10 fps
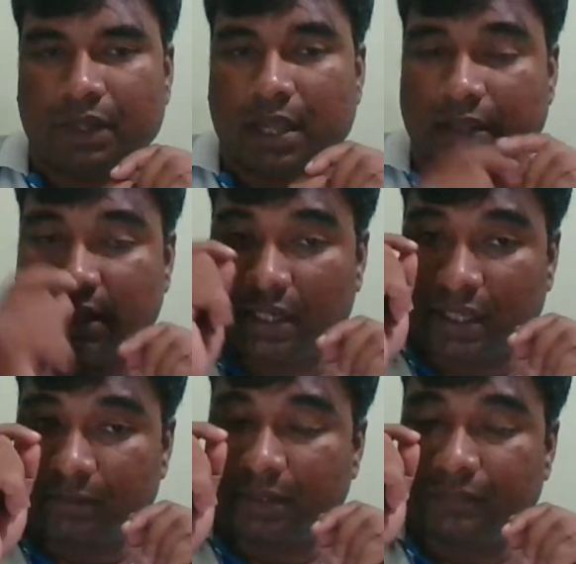and they'll
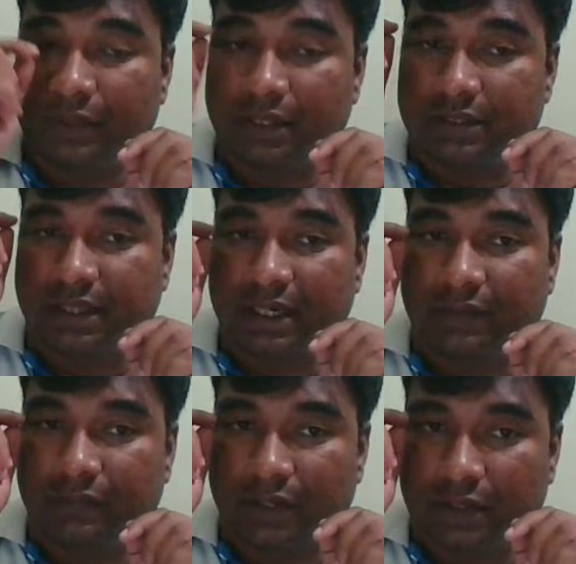come up with the
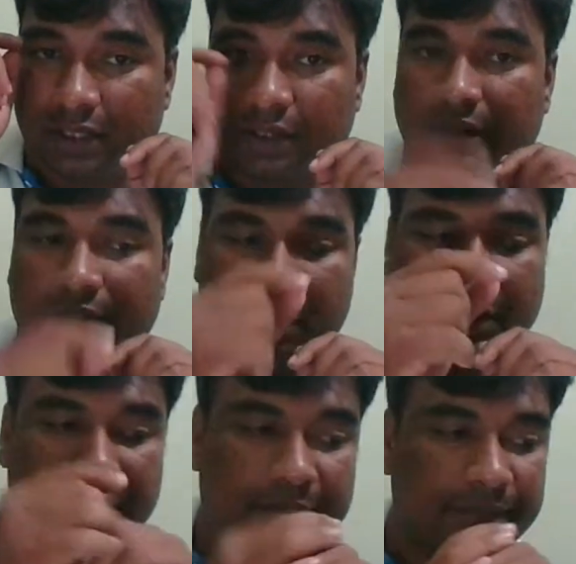scientific theory of
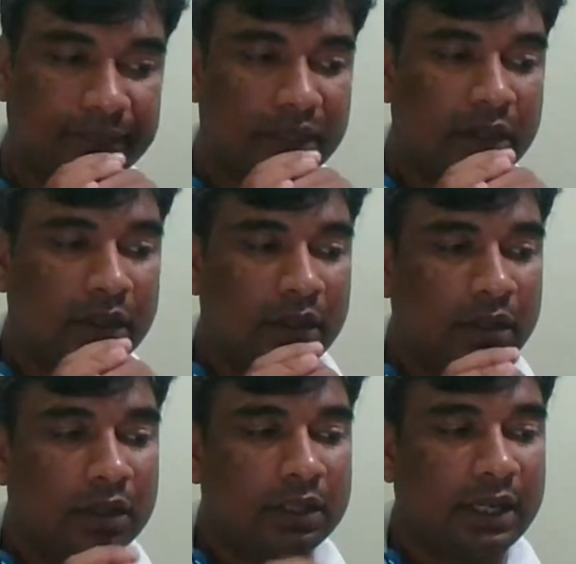it.
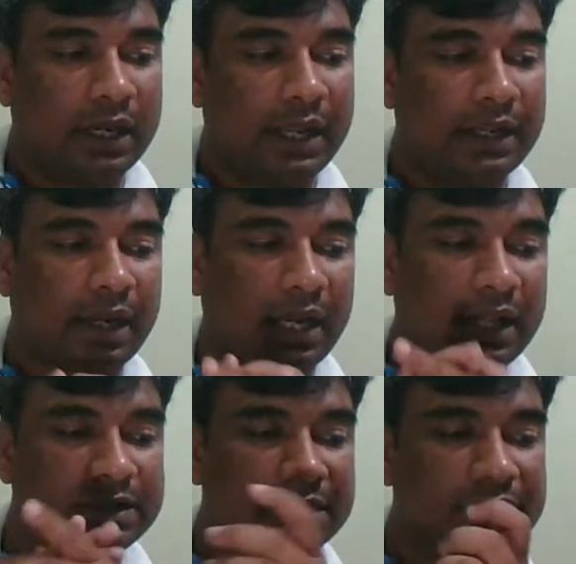They like
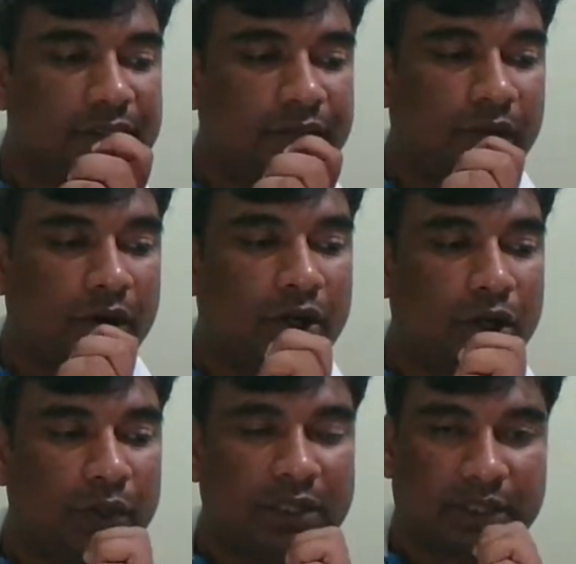reasons for
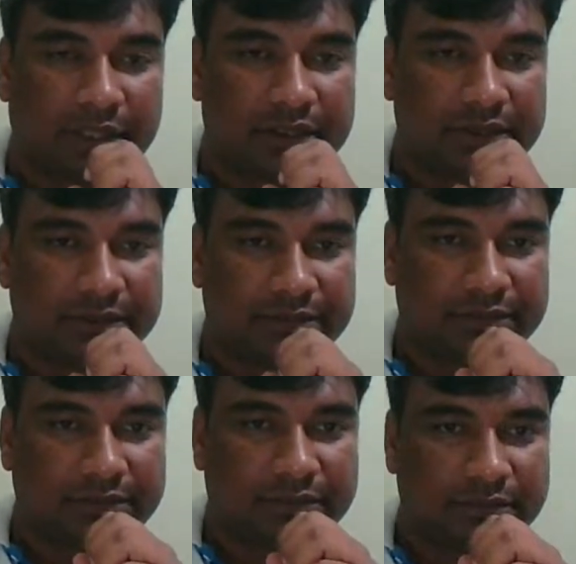doing things.
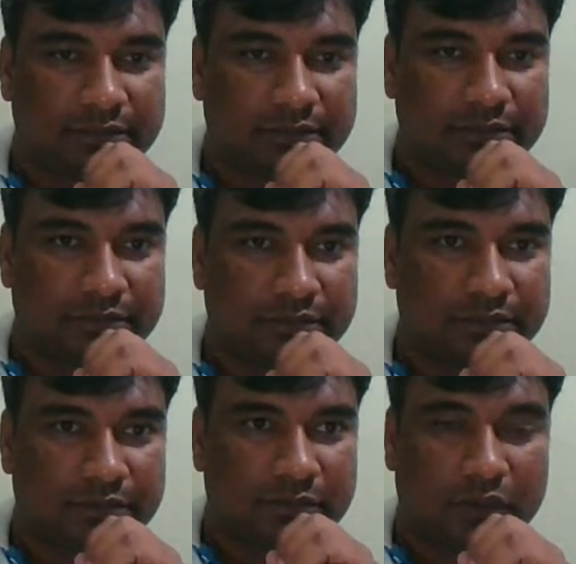
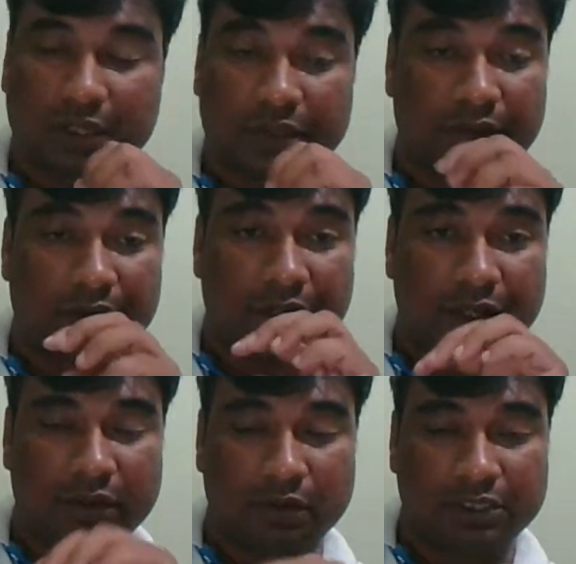Okay, they
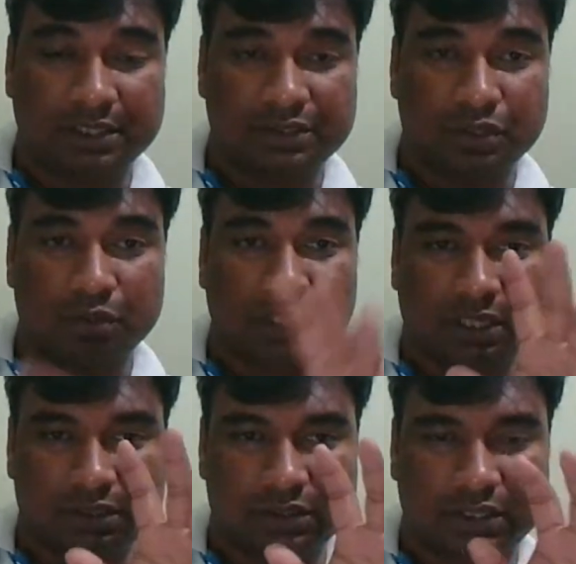don't just do
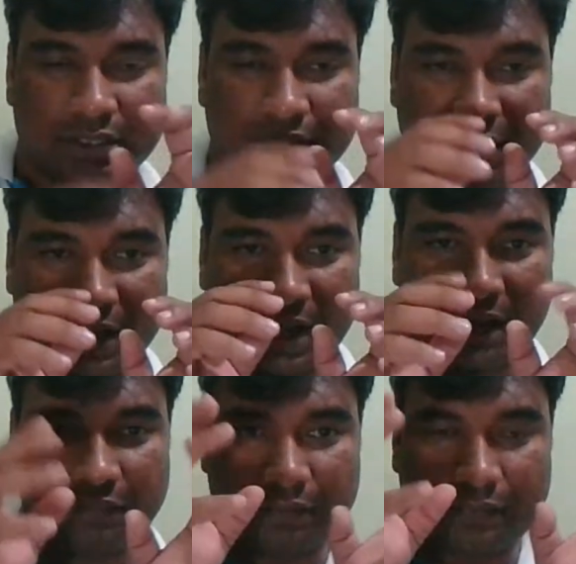things. They
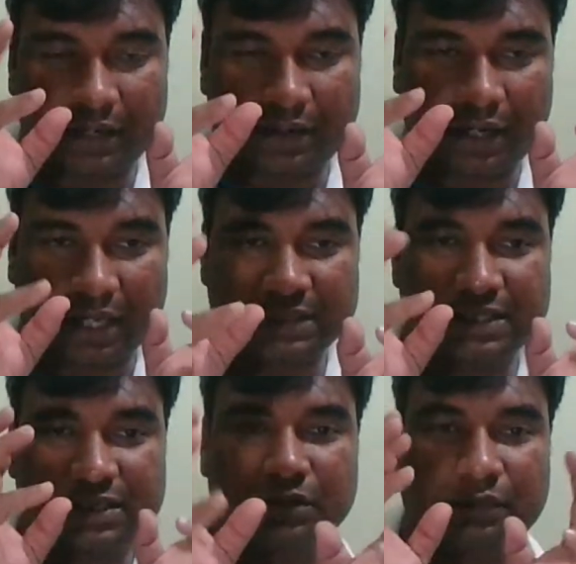have to find
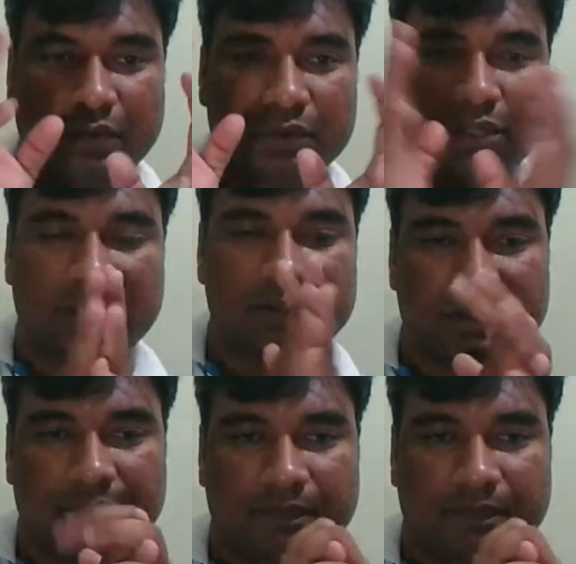reasons to do things.